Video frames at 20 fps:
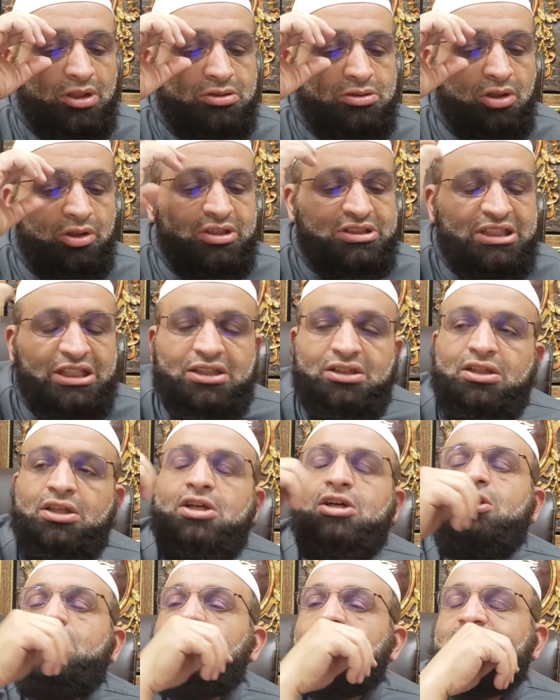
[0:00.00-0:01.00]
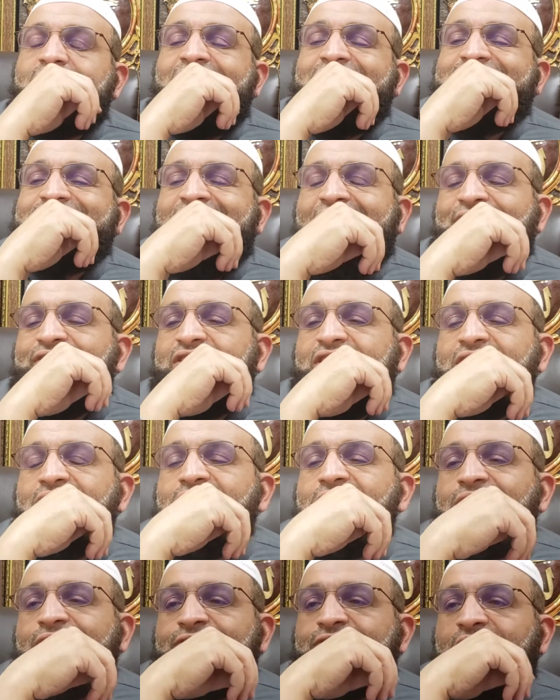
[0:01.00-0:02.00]
So he said, the traveling
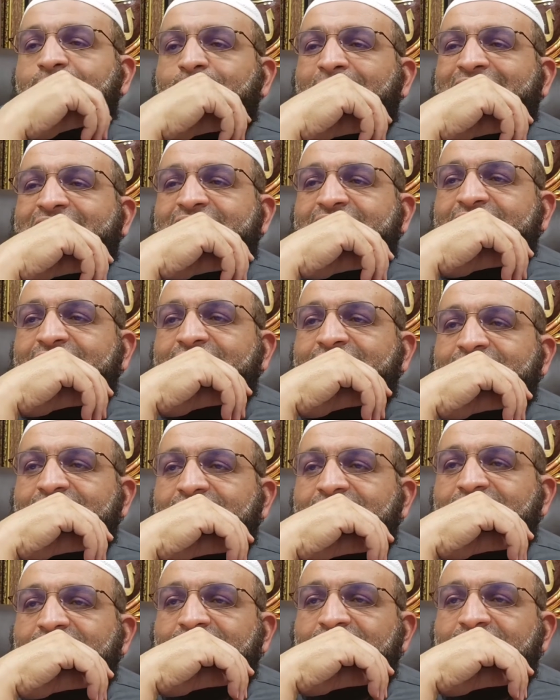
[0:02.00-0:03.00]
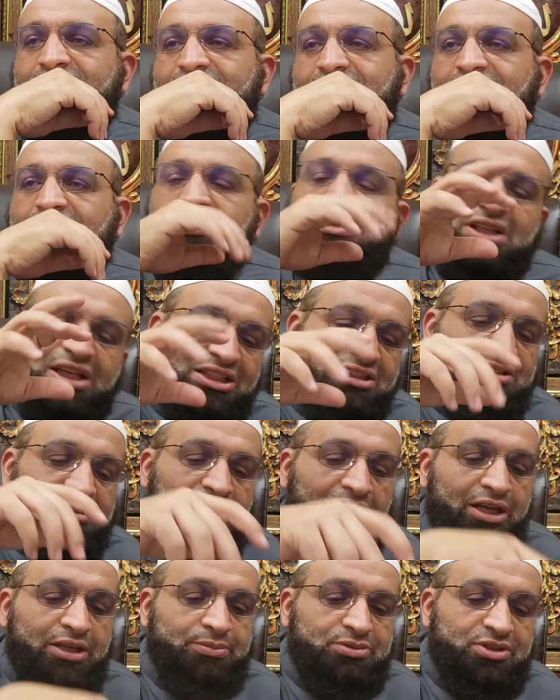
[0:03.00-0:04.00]
of the body it has
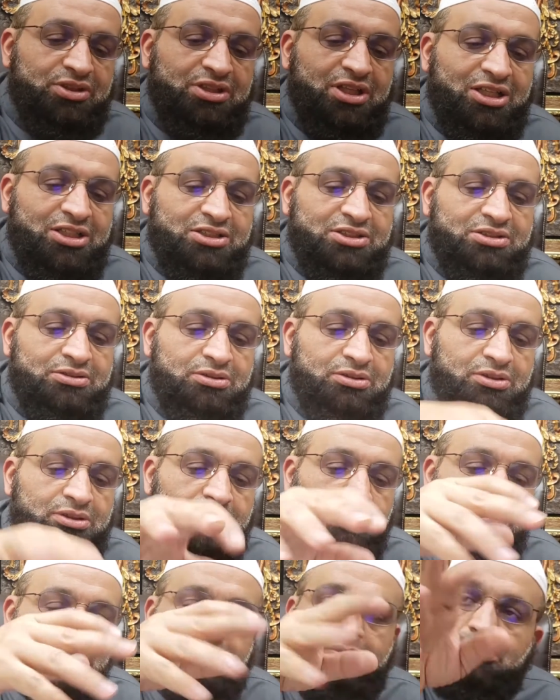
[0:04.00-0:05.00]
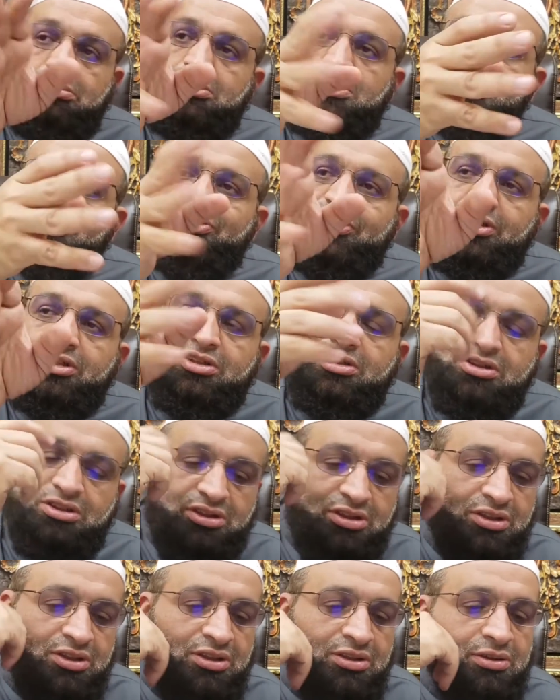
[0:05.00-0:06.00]
types, it has different
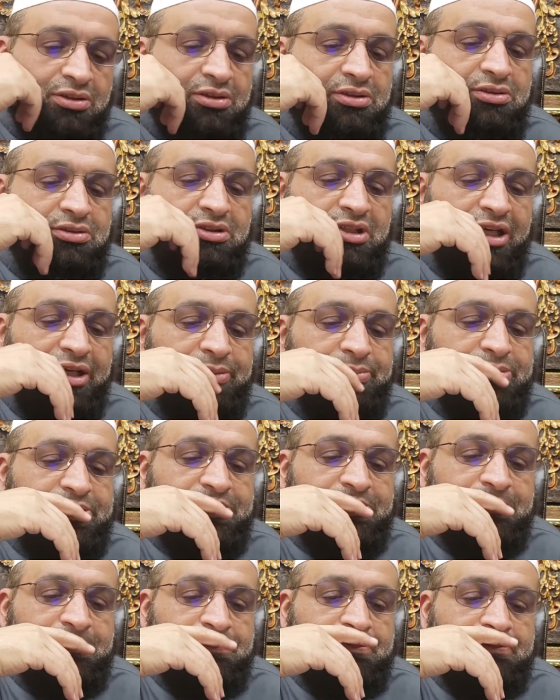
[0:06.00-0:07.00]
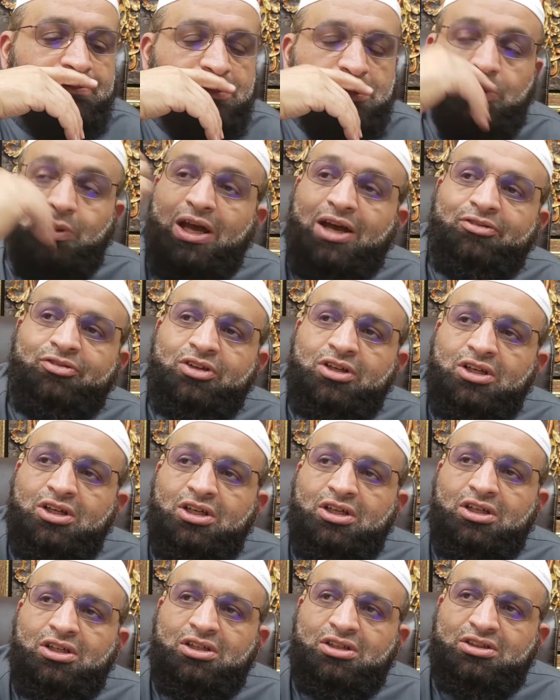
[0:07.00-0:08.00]
types. So we have
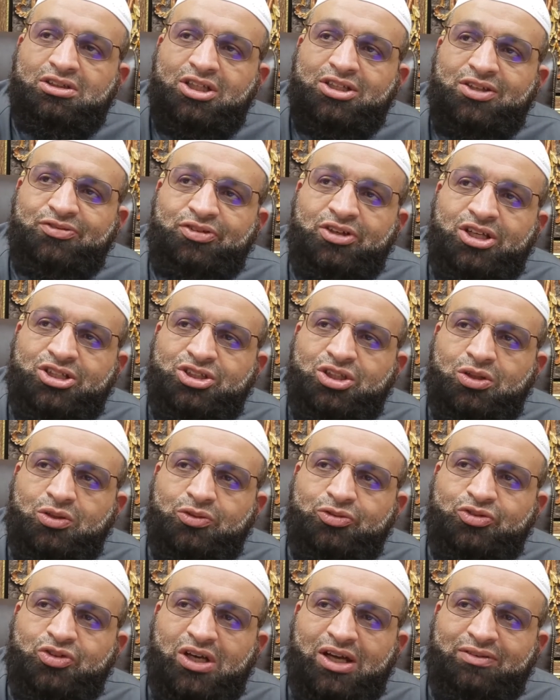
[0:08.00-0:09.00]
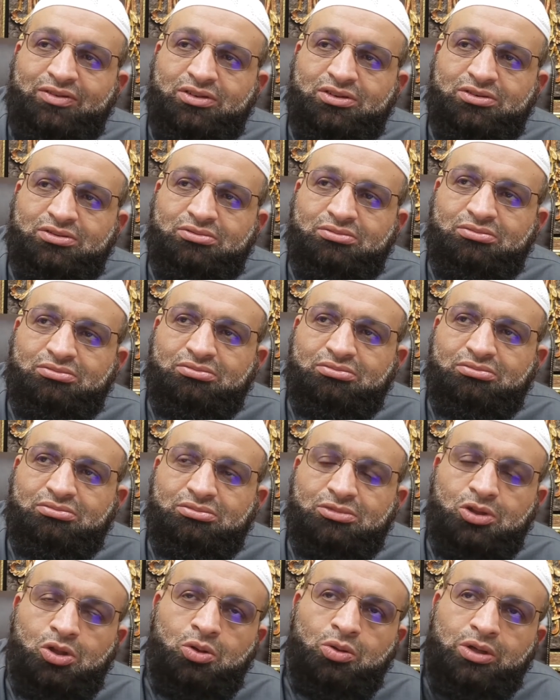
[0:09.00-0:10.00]
the definition of travel,
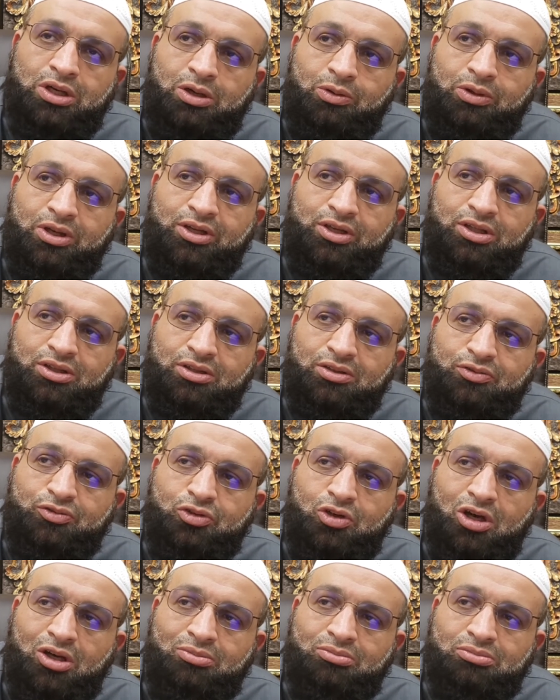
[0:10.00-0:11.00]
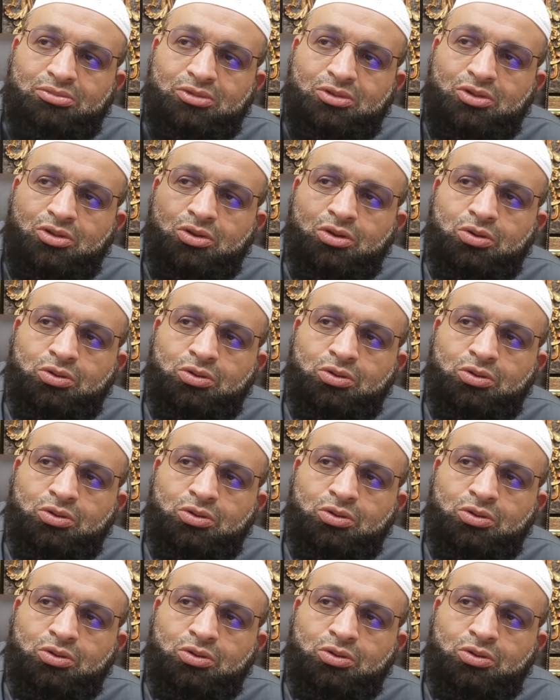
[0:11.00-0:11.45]
going away from or